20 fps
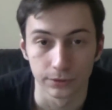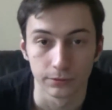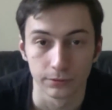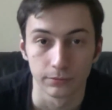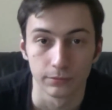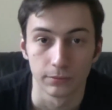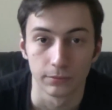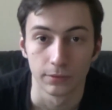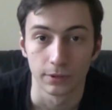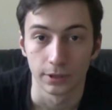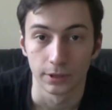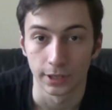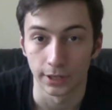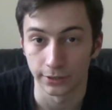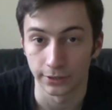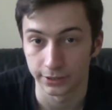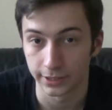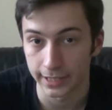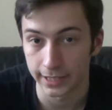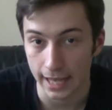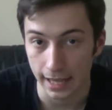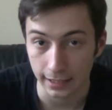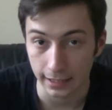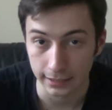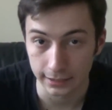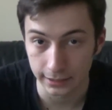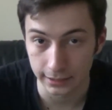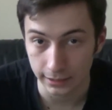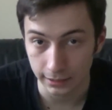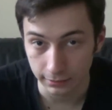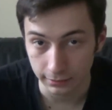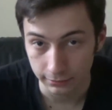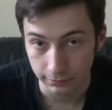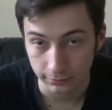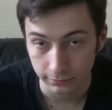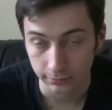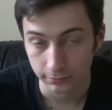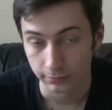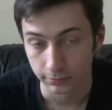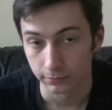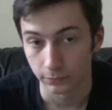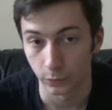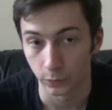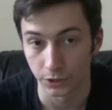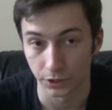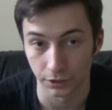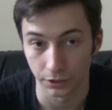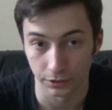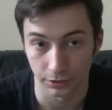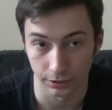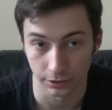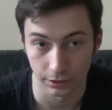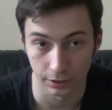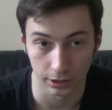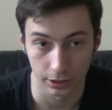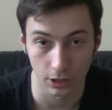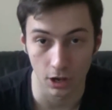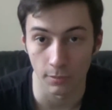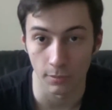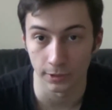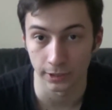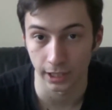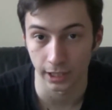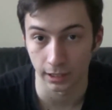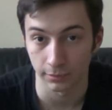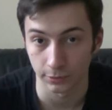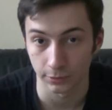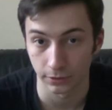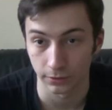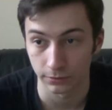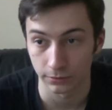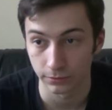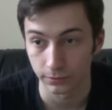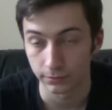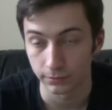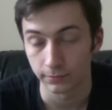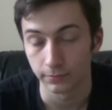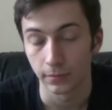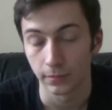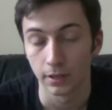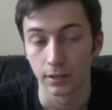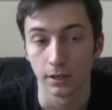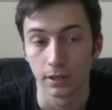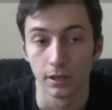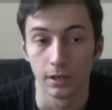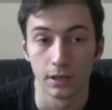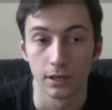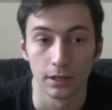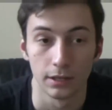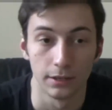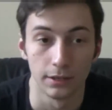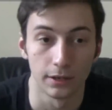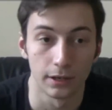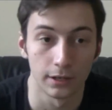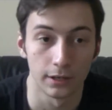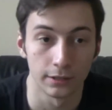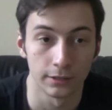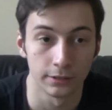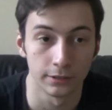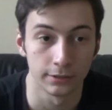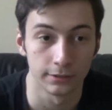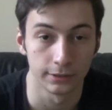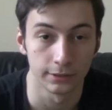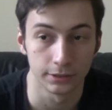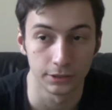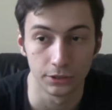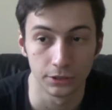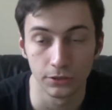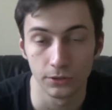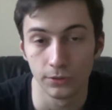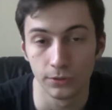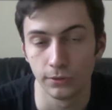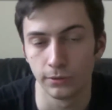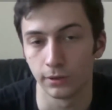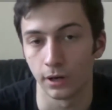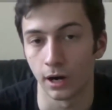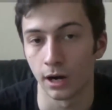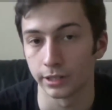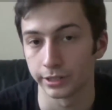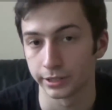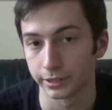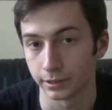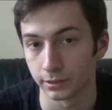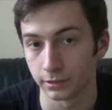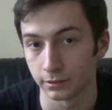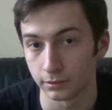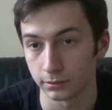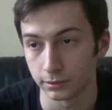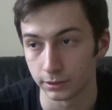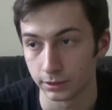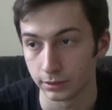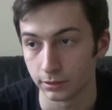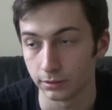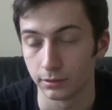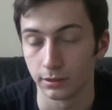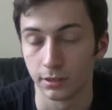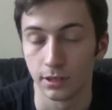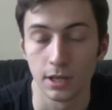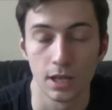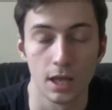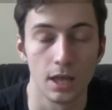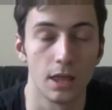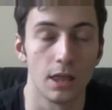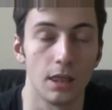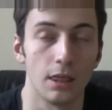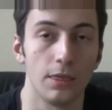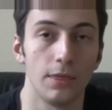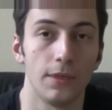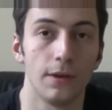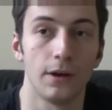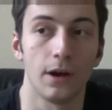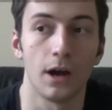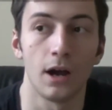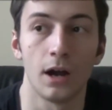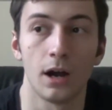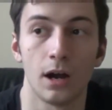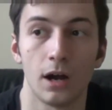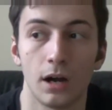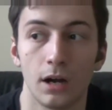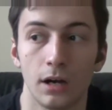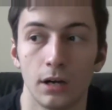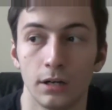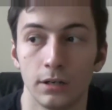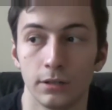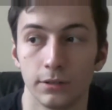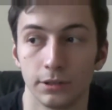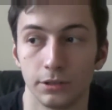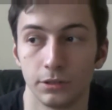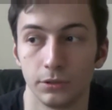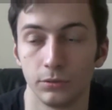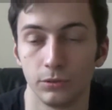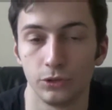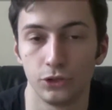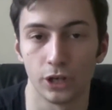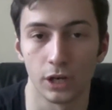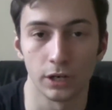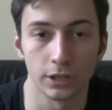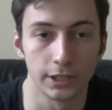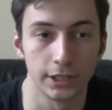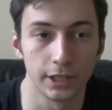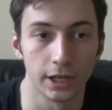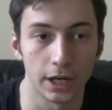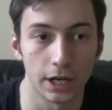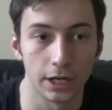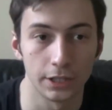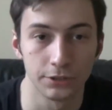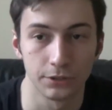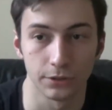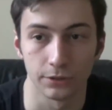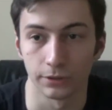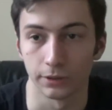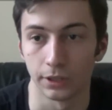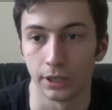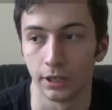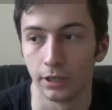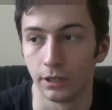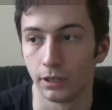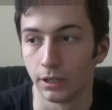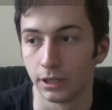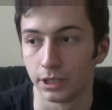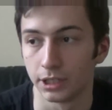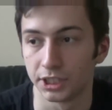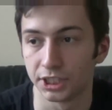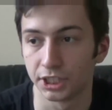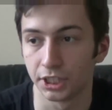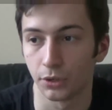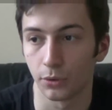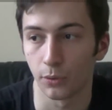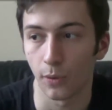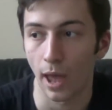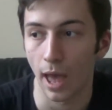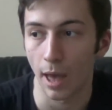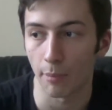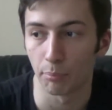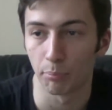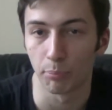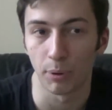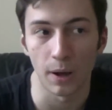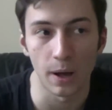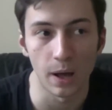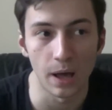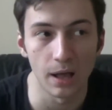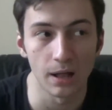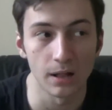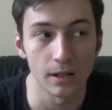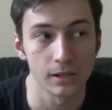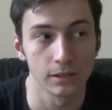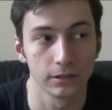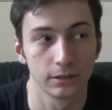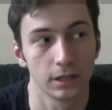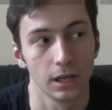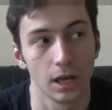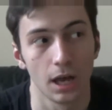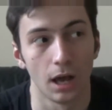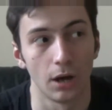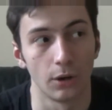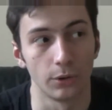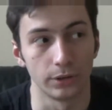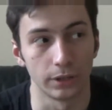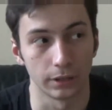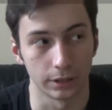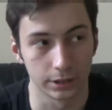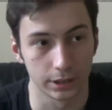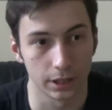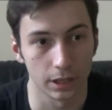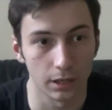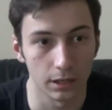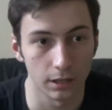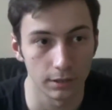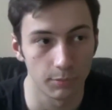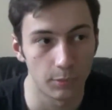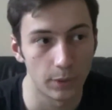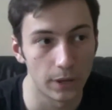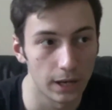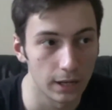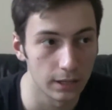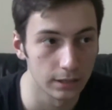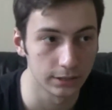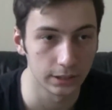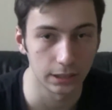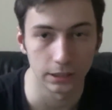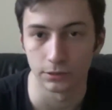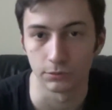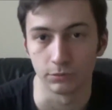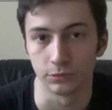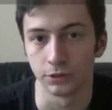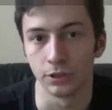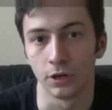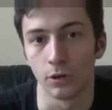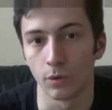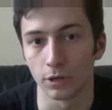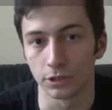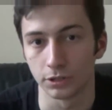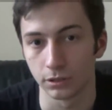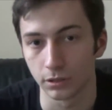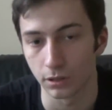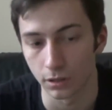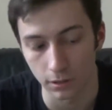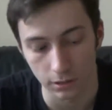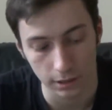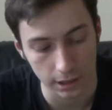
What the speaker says: There's the Galaxy, which is a common game zone. There are the two arsenals. There are the two junkyards or scrap piles or discard piles, I don't know what to call them.